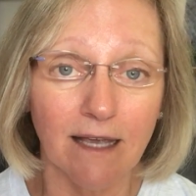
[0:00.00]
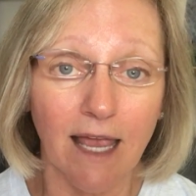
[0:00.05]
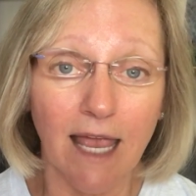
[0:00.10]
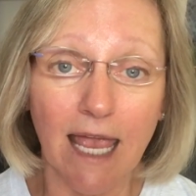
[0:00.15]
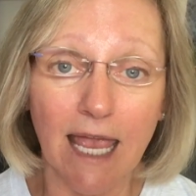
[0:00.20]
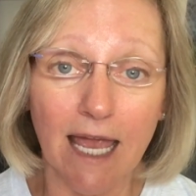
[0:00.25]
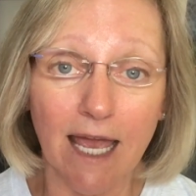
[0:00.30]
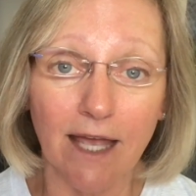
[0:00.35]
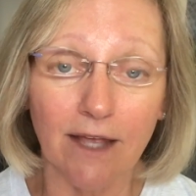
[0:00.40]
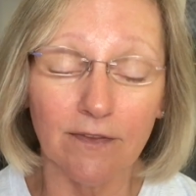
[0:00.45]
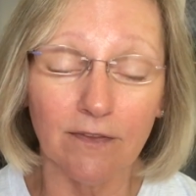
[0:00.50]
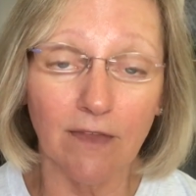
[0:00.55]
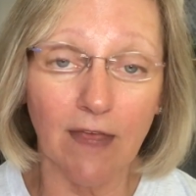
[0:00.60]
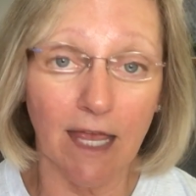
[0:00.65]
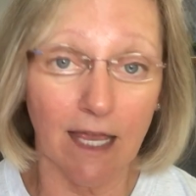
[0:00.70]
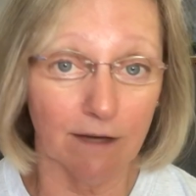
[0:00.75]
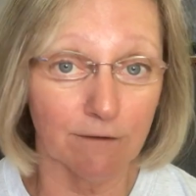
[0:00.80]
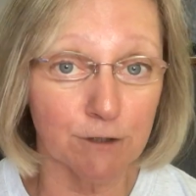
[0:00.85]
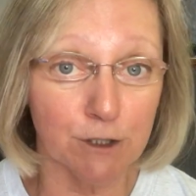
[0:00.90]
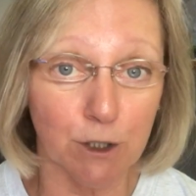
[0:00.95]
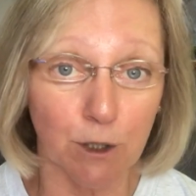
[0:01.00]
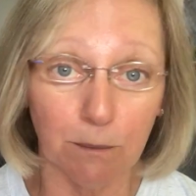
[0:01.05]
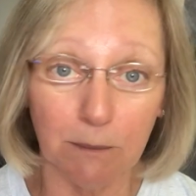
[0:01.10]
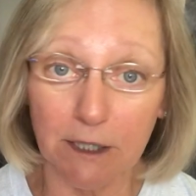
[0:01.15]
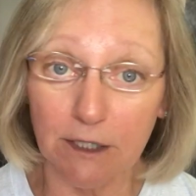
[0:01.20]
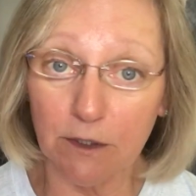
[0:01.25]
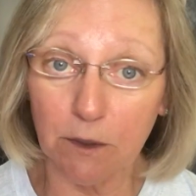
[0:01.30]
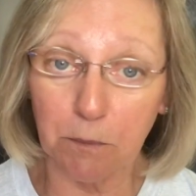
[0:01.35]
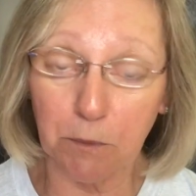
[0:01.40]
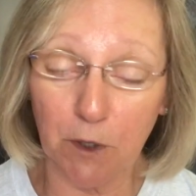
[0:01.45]
and they have told
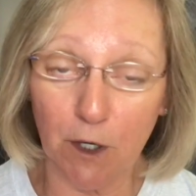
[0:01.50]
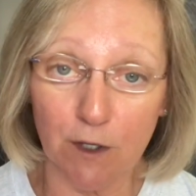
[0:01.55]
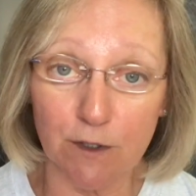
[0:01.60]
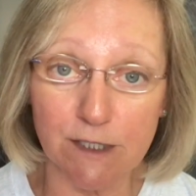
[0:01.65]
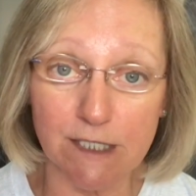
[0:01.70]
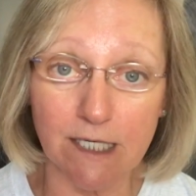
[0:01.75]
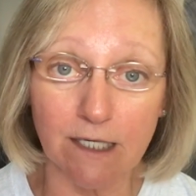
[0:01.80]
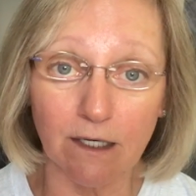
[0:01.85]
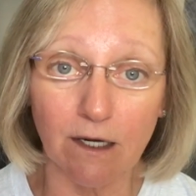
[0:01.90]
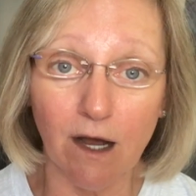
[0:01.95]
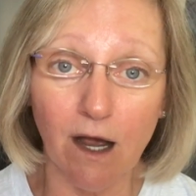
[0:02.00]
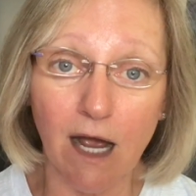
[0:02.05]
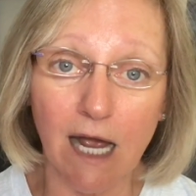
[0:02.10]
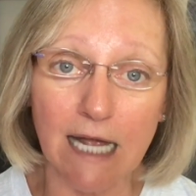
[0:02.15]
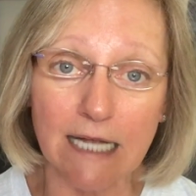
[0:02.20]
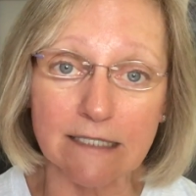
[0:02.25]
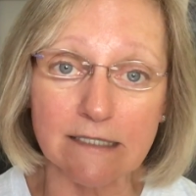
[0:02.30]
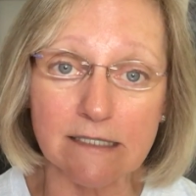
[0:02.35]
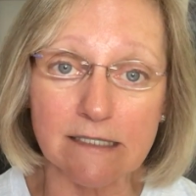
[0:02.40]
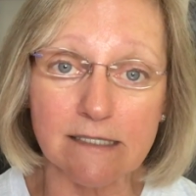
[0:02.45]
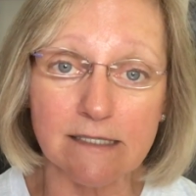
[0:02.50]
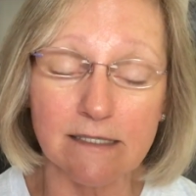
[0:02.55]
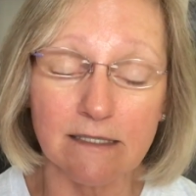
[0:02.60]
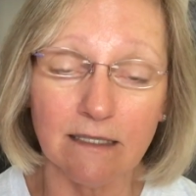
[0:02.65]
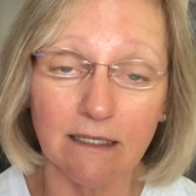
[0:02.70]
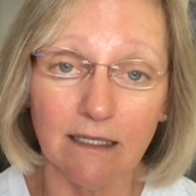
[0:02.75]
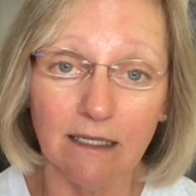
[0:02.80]
me the pros and cons.